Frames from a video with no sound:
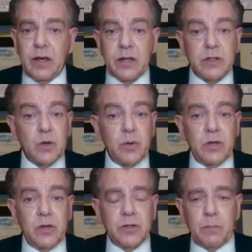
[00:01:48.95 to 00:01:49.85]
So we
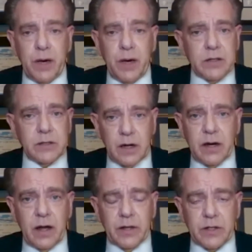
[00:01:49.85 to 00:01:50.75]
use the best
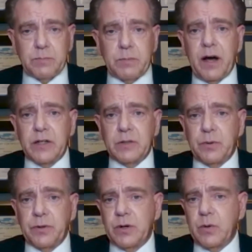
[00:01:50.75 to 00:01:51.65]
technologies
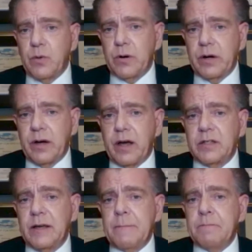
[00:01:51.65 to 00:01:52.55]
possible to
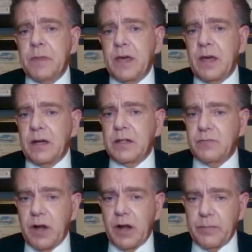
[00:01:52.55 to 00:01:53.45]
organize and
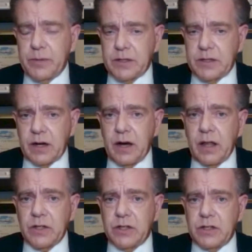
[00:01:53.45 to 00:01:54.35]
develop the
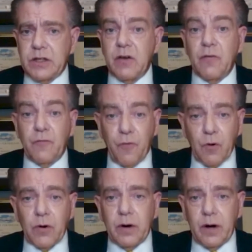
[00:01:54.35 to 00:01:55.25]
technologies
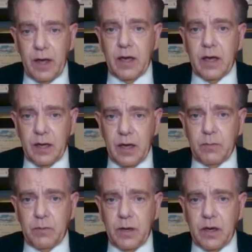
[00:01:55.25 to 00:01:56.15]
for
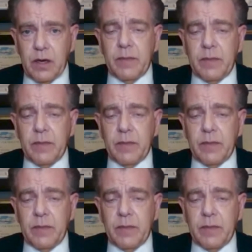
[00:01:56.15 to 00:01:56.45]
AAKP